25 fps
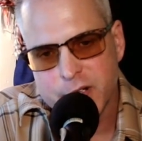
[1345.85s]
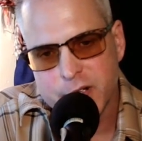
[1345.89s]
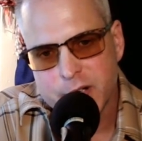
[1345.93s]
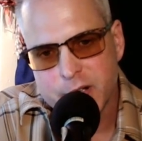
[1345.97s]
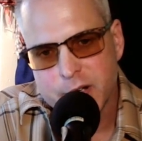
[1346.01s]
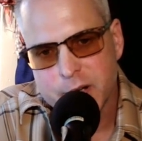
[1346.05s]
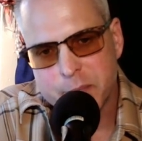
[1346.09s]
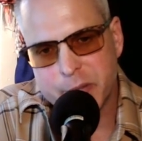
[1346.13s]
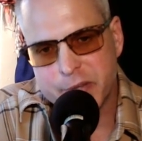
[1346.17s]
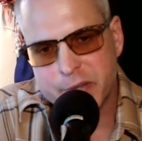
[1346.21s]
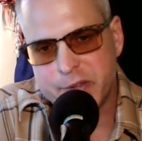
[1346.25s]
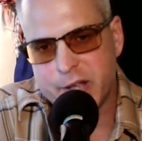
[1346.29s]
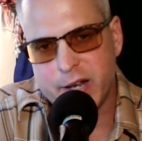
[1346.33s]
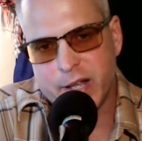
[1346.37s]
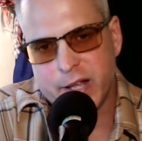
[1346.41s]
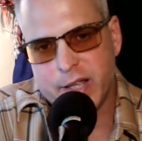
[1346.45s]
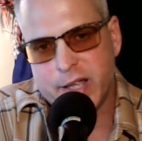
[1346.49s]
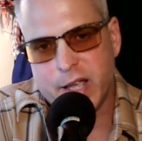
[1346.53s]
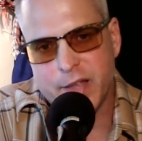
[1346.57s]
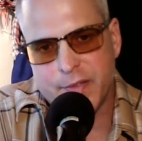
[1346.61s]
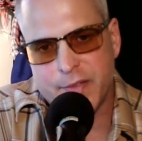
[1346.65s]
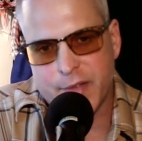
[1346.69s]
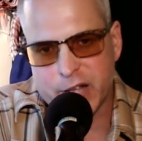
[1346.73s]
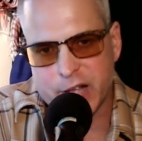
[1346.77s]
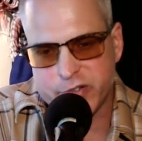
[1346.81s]
But then again,
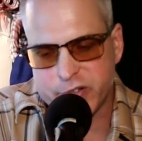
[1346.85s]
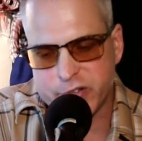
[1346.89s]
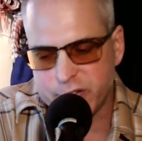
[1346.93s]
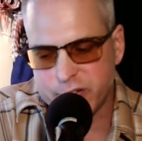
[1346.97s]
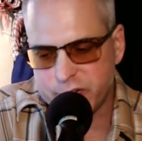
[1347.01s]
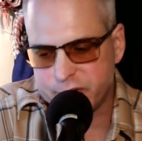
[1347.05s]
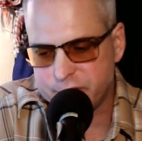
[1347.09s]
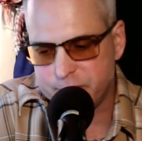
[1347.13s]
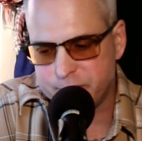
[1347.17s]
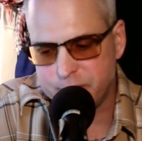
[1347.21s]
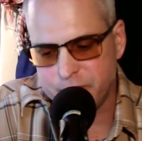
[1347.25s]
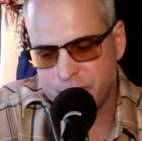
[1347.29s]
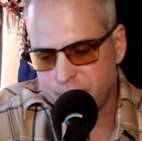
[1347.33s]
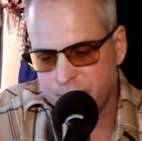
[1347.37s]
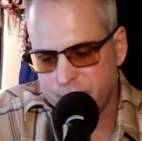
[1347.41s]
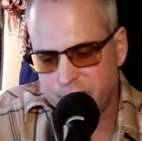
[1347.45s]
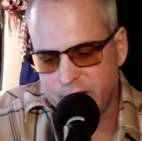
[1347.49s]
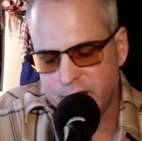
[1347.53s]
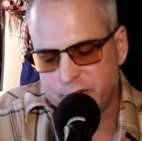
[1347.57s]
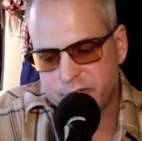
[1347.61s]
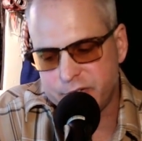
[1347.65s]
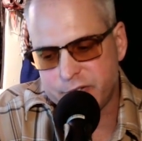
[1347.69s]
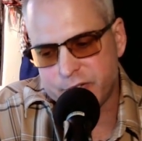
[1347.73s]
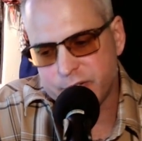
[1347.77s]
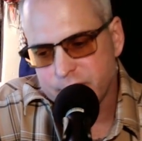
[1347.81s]
that's just
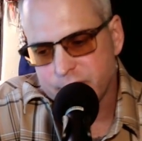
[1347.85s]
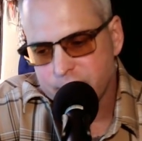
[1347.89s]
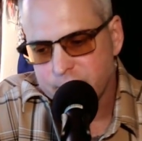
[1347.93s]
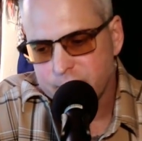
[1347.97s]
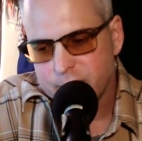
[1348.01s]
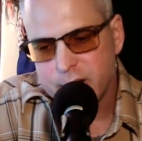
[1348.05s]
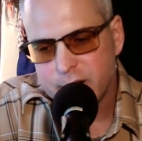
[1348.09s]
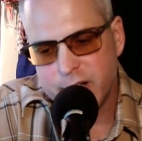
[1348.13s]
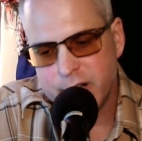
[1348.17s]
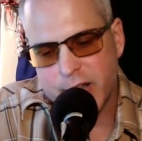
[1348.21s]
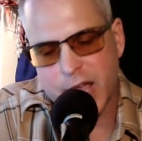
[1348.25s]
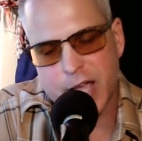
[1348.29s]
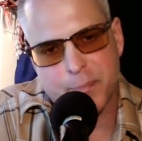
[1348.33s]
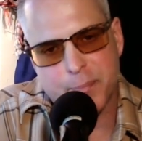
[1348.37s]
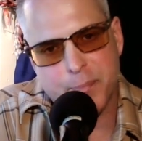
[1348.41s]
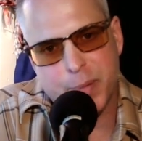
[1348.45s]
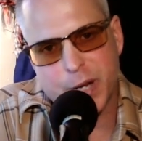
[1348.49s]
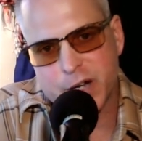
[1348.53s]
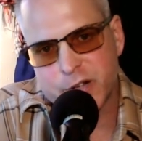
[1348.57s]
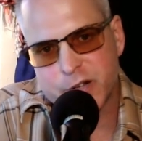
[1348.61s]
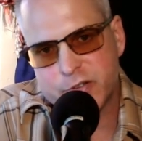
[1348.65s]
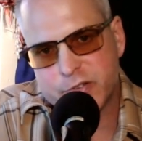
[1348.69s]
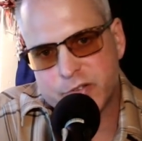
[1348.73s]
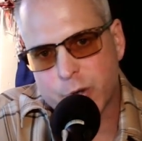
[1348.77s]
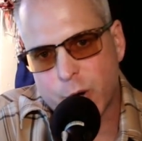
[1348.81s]
these neckbeard
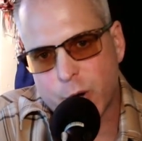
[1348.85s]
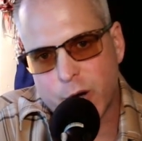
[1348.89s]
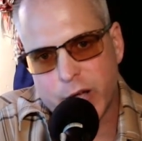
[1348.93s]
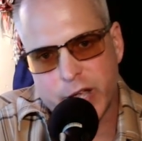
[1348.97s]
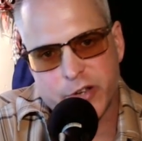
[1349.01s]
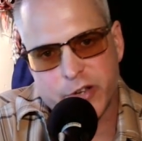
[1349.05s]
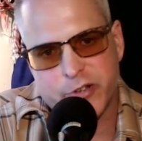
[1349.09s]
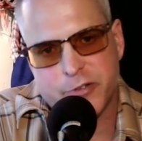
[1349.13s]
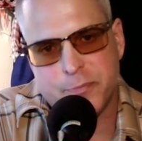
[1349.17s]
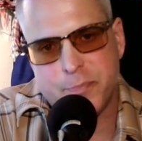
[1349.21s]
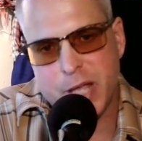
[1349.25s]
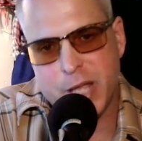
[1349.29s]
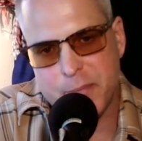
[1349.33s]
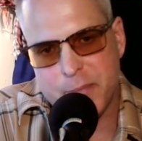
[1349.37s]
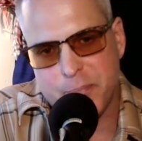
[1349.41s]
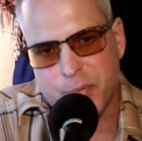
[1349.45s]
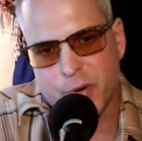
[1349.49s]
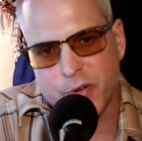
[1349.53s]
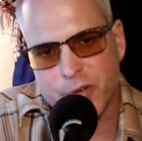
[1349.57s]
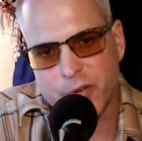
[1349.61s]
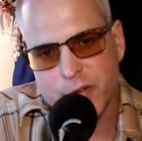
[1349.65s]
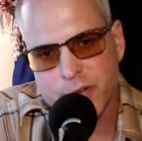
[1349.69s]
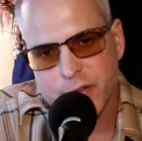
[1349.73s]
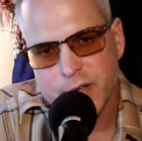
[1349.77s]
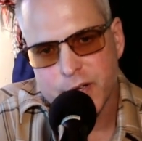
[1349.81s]
soyish
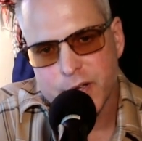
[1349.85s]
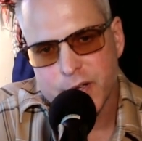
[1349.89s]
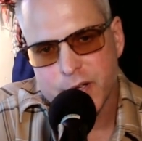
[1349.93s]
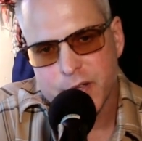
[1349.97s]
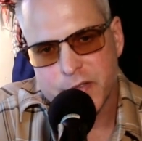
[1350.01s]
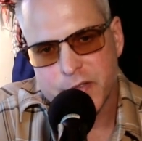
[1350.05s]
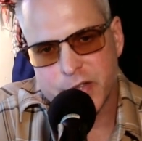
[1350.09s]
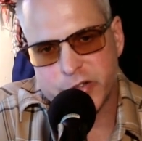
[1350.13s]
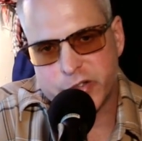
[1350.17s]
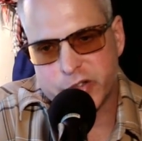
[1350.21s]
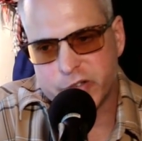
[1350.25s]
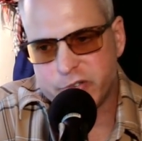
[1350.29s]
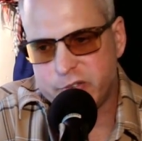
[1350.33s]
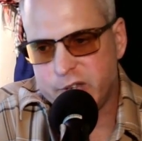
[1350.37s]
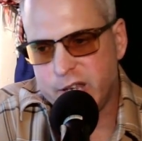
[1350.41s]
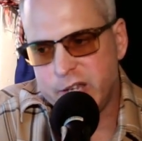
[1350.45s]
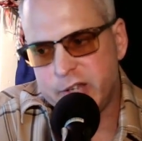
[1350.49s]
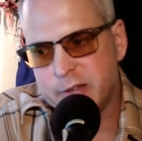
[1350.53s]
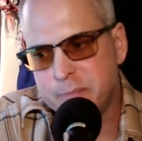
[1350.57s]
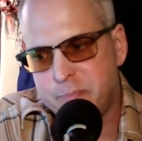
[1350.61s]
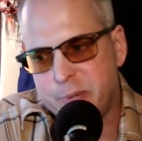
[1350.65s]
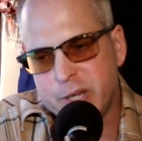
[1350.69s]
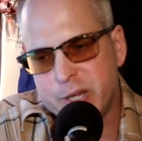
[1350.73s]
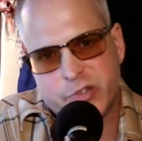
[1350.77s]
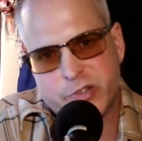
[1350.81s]
people that just need to
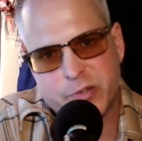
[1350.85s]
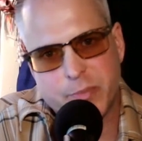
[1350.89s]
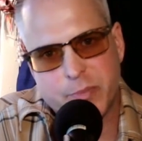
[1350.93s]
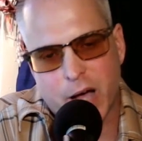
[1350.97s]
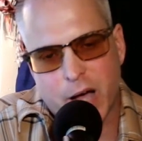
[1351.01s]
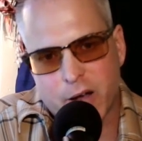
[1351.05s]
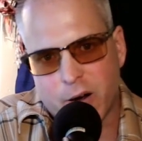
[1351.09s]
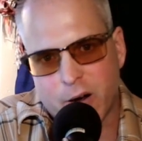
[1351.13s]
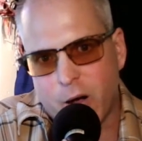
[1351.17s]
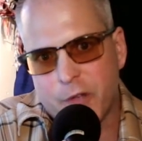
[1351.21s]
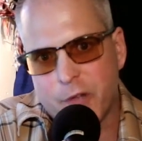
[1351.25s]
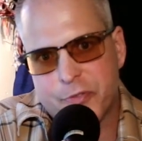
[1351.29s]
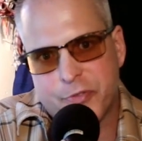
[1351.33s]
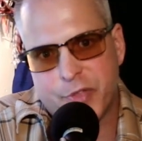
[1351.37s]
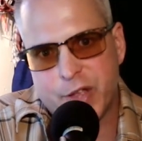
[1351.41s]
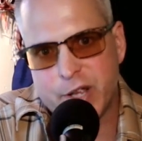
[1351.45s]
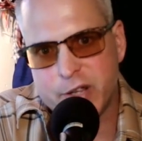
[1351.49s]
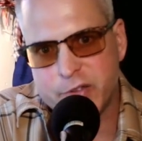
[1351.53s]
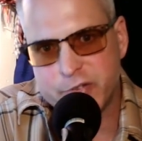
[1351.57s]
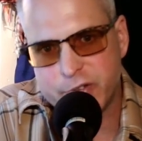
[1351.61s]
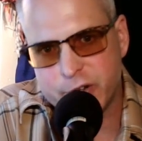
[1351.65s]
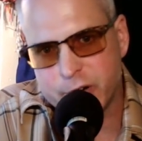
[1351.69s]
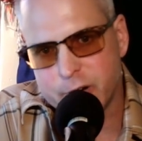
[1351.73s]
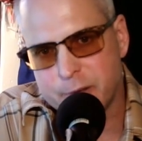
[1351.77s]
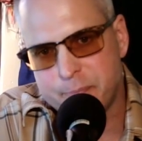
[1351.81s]
bitch about all things
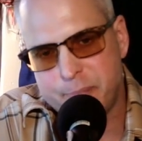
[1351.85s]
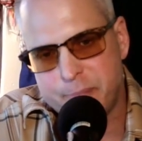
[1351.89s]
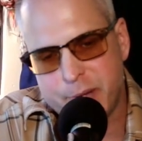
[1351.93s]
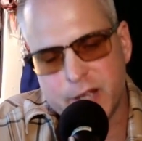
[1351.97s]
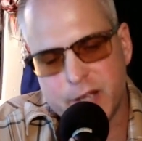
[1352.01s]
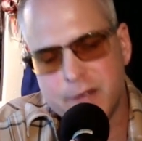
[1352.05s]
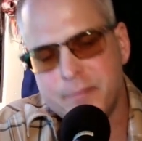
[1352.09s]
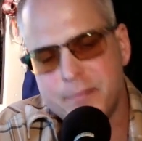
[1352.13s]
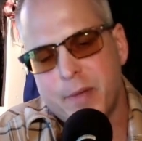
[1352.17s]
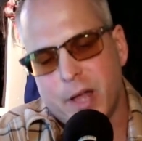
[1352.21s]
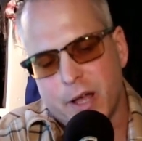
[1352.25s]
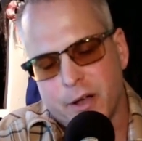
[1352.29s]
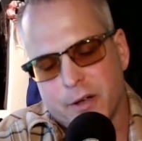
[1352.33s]
European male.